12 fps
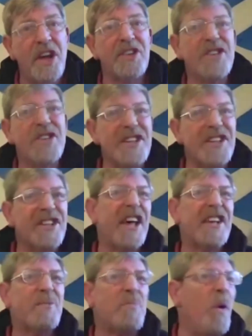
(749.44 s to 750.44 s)
Sturgeon's
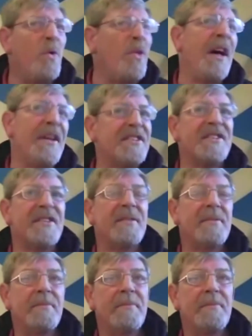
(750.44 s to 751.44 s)
this, well this.
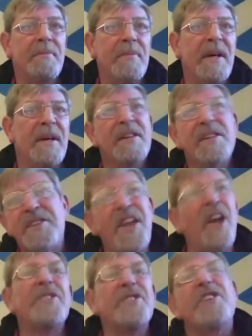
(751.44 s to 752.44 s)

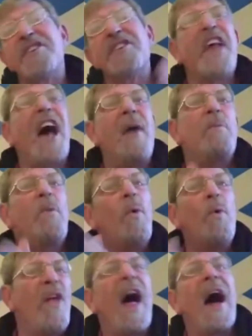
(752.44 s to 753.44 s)
Sturgeon's that,
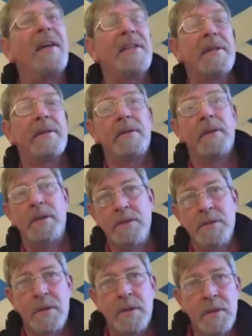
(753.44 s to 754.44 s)
well that.
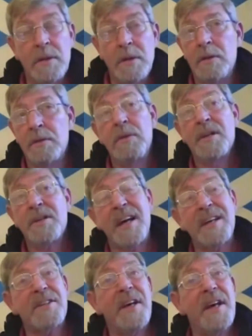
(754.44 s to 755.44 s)
It's
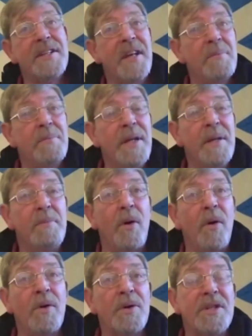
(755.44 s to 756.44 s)
actually SNP
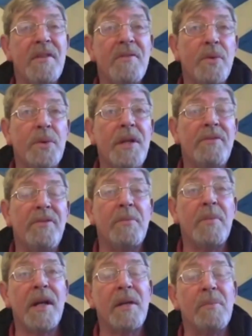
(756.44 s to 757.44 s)
policy and voted for
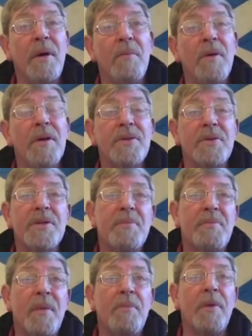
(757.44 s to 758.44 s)
by the public, so it's
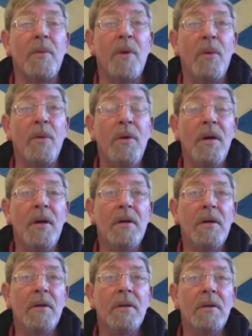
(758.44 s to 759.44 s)
the public will.
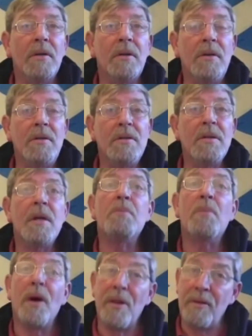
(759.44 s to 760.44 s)

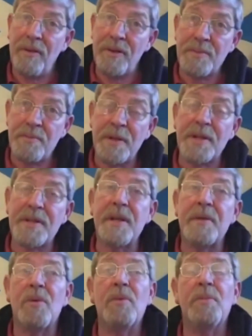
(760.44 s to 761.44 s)
But the First
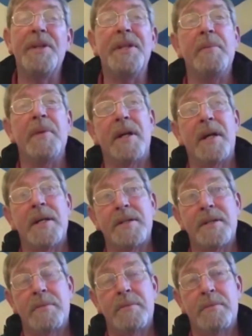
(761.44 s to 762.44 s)
Minister will be demonised.